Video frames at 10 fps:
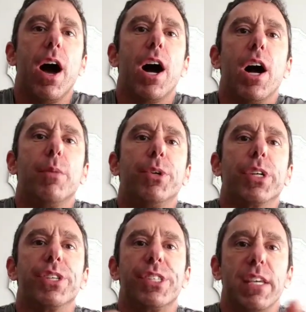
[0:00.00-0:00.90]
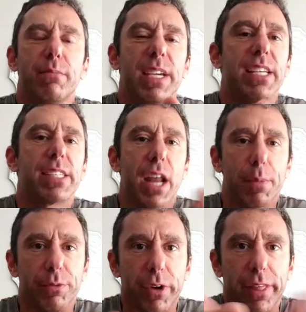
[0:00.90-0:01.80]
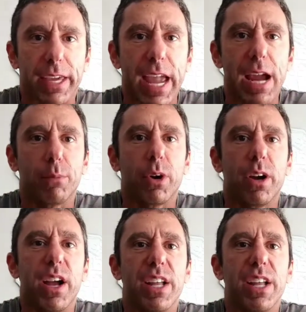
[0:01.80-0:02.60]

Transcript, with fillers: Um, you can see me set up in front of the camera